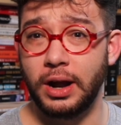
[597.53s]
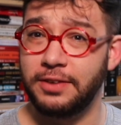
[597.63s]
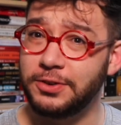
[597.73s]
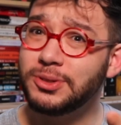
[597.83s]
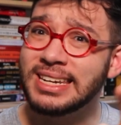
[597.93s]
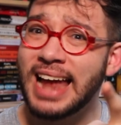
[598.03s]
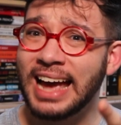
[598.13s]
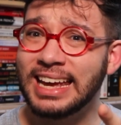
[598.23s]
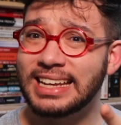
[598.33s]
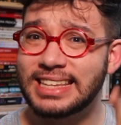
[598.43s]
And if you
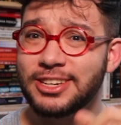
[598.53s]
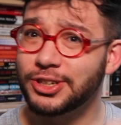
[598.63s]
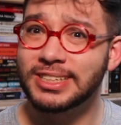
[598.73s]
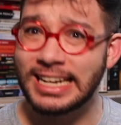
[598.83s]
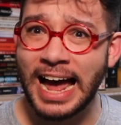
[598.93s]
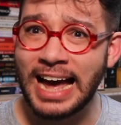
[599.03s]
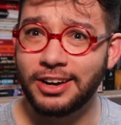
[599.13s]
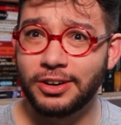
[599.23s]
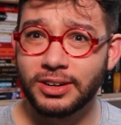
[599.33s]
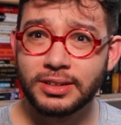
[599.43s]
deny it, then you're a
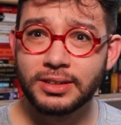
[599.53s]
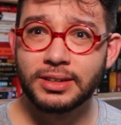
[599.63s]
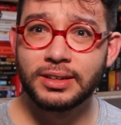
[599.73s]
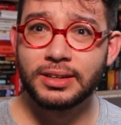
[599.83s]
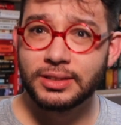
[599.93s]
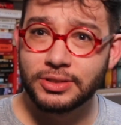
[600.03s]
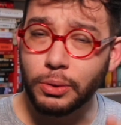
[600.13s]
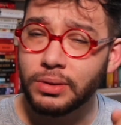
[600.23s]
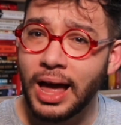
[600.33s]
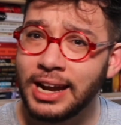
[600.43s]
denier.
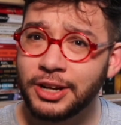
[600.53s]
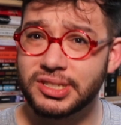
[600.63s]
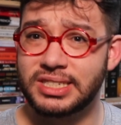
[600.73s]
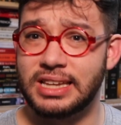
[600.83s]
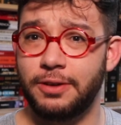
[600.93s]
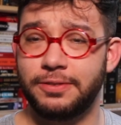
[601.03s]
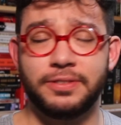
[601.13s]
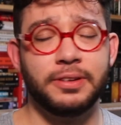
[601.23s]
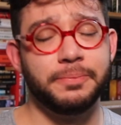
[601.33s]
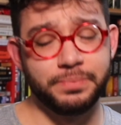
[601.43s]
Don't lie to yourself.